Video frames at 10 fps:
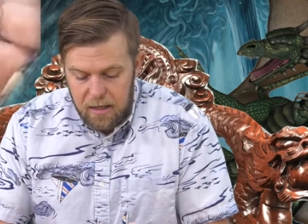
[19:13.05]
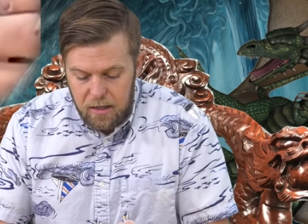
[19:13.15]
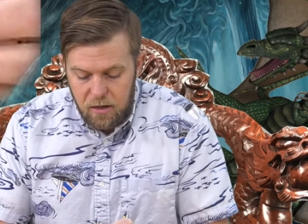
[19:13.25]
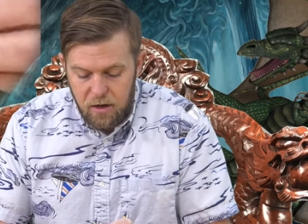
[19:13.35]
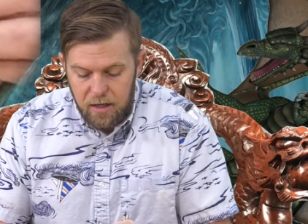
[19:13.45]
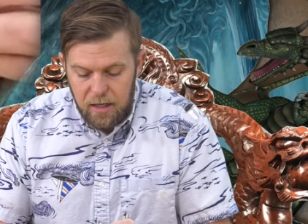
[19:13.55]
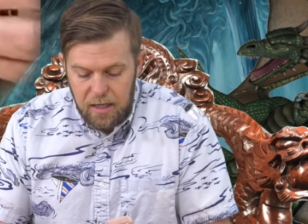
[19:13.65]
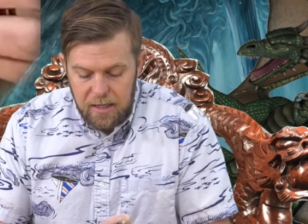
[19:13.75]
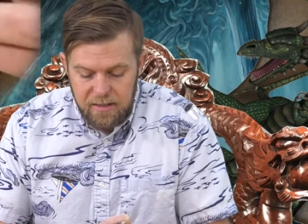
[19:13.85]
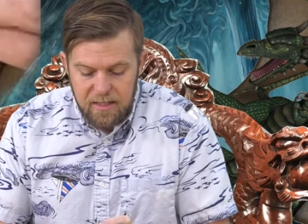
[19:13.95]

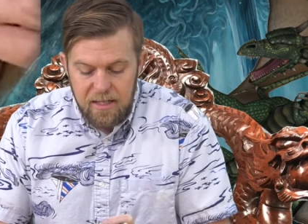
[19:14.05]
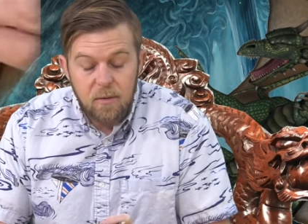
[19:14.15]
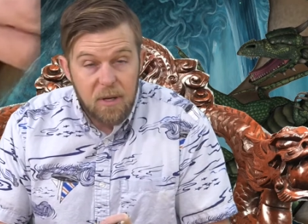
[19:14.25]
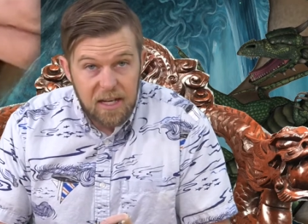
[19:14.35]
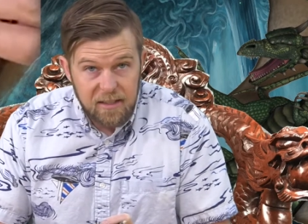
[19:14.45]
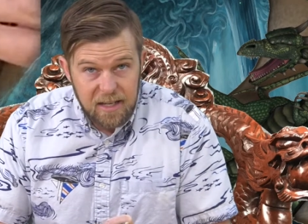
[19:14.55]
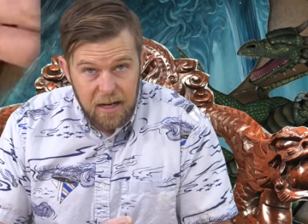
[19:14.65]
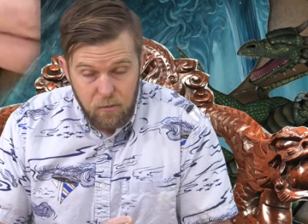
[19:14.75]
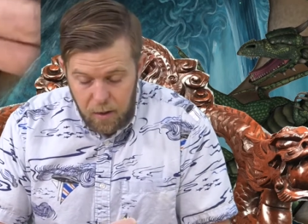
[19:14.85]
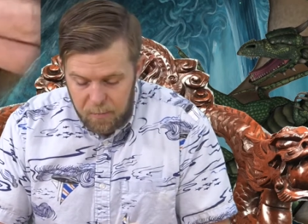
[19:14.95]
it doesn't need to be an
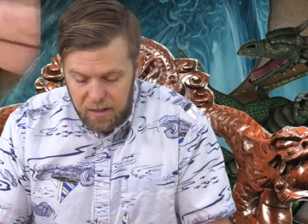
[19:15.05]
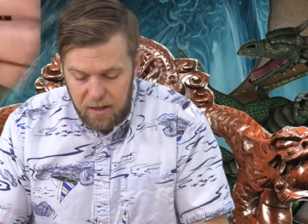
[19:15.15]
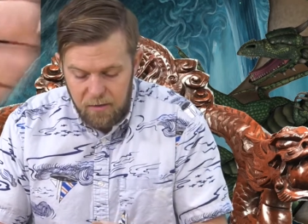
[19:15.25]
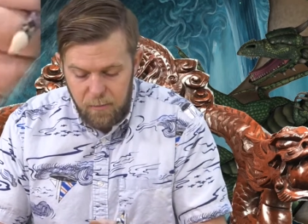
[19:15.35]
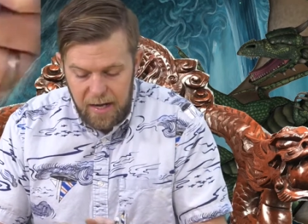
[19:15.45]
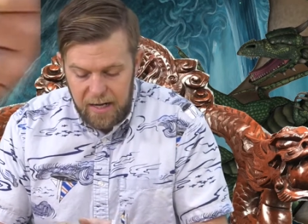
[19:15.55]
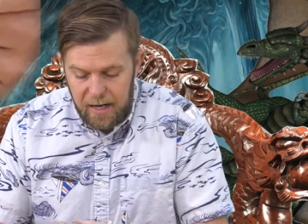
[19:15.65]
exact replica of mine.